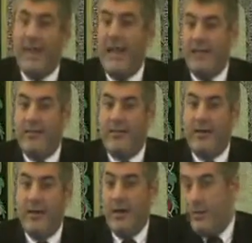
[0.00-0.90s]

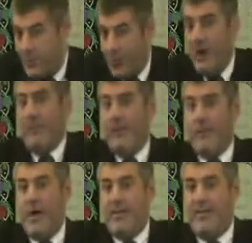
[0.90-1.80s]
skills. He will do
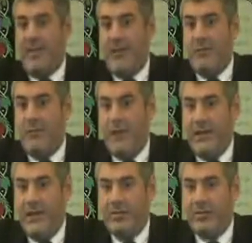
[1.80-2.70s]
everyone the same and
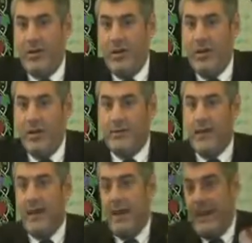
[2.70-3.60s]
finish.
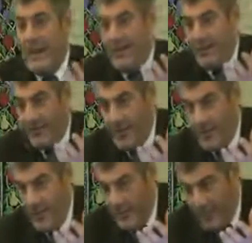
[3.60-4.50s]
There is
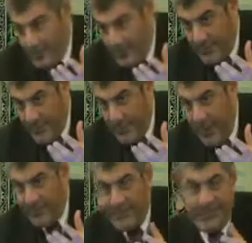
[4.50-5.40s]

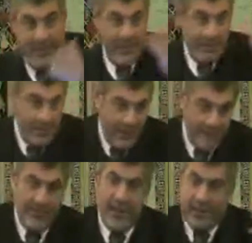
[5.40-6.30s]
positive, there
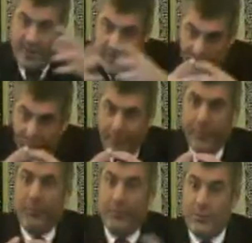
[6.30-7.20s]
is negative. You
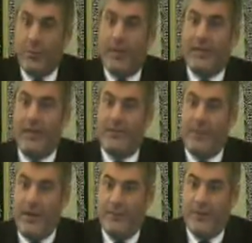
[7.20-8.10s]
put them together, it's
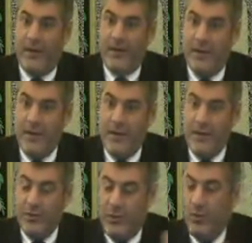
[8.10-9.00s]
perfect.
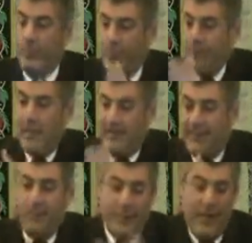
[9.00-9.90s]
You don't put
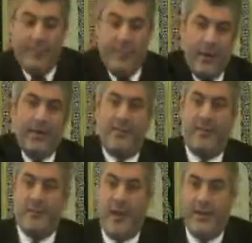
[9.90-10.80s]
plus and plus,
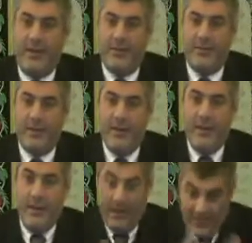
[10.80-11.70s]
minus and minus.
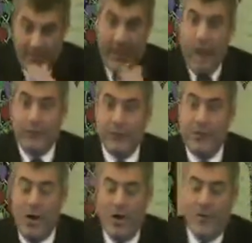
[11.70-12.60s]
You have to
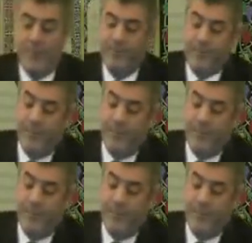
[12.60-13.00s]
know.